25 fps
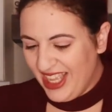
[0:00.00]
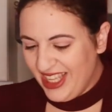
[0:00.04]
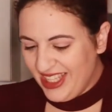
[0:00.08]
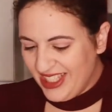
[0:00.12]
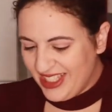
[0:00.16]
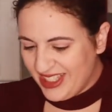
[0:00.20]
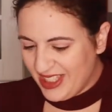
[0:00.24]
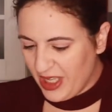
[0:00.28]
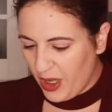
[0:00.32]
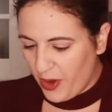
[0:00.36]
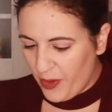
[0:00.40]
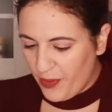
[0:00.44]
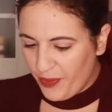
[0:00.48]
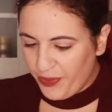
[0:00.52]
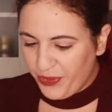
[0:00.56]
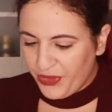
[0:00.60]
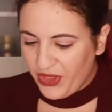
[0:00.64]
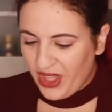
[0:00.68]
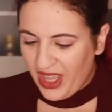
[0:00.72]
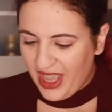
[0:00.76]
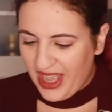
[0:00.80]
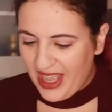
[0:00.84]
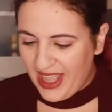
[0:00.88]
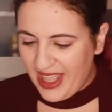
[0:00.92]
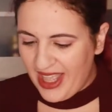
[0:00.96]
So
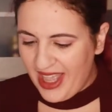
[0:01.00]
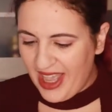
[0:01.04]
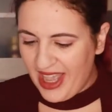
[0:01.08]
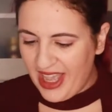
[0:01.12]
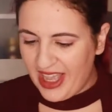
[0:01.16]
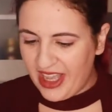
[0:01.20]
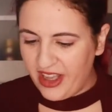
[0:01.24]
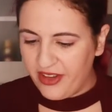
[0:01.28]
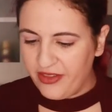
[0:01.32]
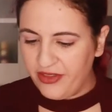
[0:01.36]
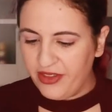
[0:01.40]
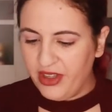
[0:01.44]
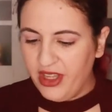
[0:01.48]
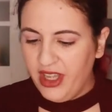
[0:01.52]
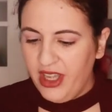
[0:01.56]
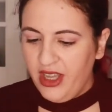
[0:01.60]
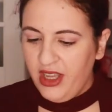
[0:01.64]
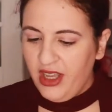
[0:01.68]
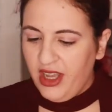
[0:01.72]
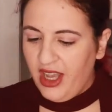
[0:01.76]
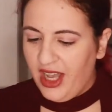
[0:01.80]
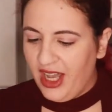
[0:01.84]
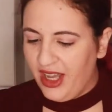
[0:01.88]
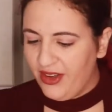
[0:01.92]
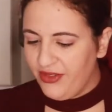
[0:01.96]
I have
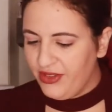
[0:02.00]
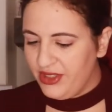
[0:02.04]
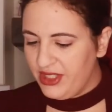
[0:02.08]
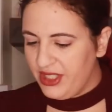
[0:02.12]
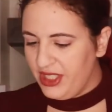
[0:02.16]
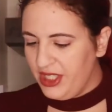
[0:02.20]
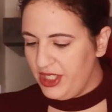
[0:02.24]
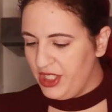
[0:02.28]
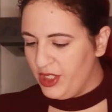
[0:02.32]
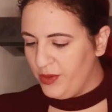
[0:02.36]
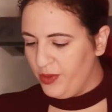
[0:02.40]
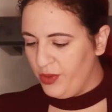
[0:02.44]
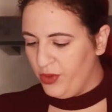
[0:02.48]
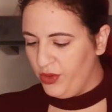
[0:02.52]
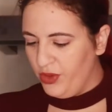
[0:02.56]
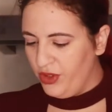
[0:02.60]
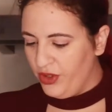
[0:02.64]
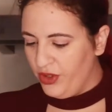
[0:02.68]
half a teaspoon